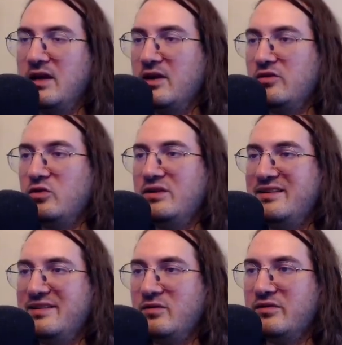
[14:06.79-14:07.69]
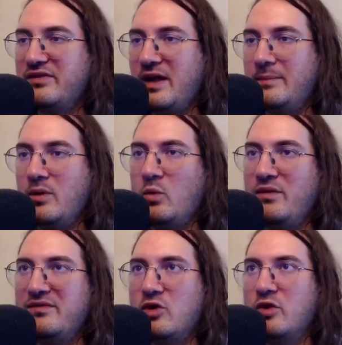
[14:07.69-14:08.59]
So in the second step,
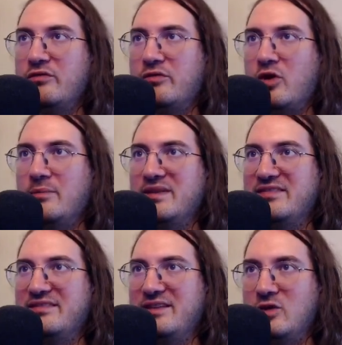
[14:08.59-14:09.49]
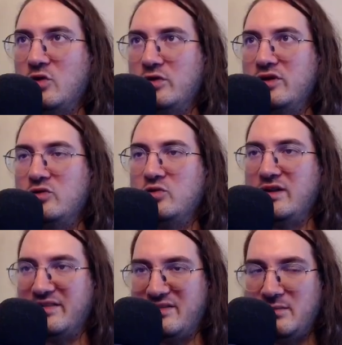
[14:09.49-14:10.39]
we've gone from the C code to the
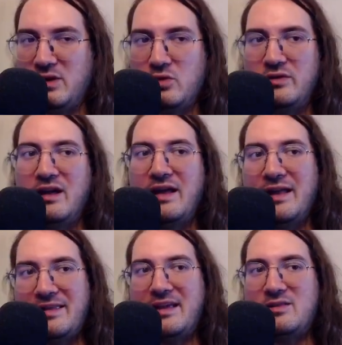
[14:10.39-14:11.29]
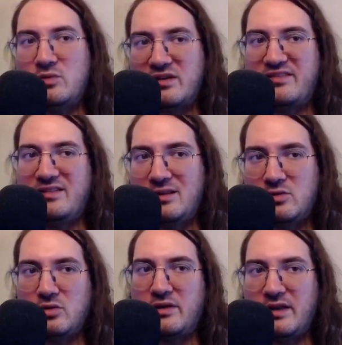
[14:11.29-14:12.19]
assembly code, yet we're still
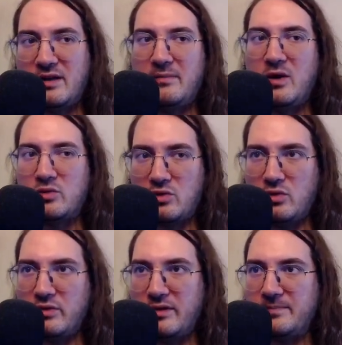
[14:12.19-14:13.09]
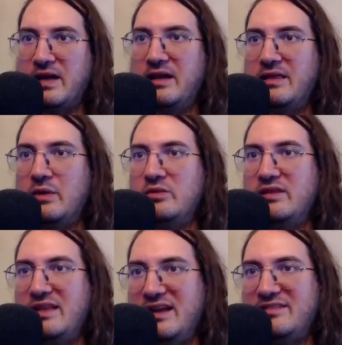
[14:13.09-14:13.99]
talking about code. Now the
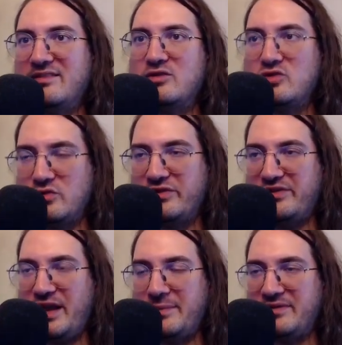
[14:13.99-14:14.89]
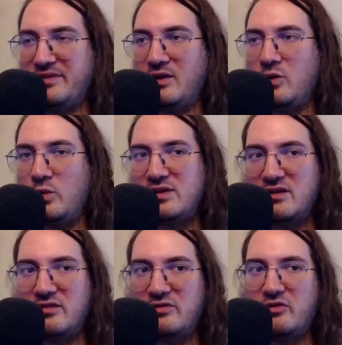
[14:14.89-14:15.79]
next two steps will
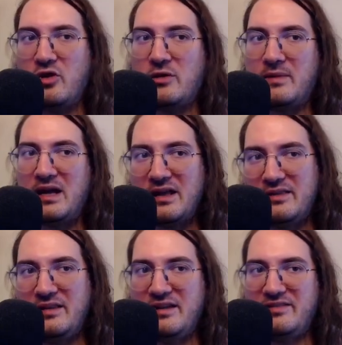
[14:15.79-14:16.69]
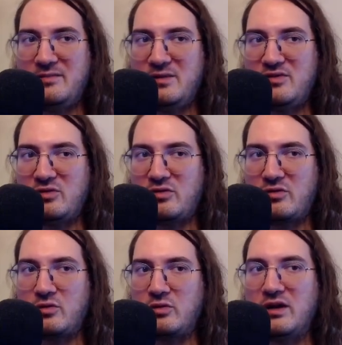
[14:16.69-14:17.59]
transform the assembly source
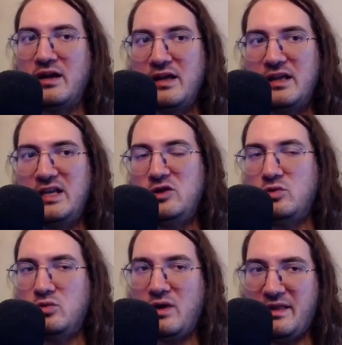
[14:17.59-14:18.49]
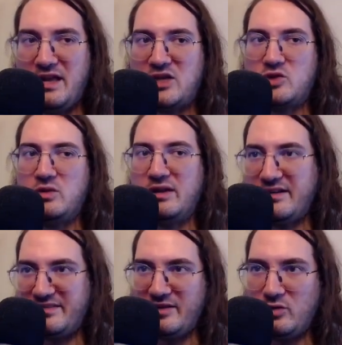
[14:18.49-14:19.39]
code into an actual
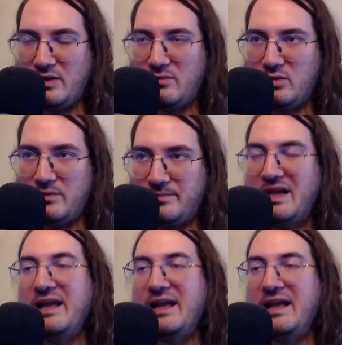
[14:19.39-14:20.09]
executable.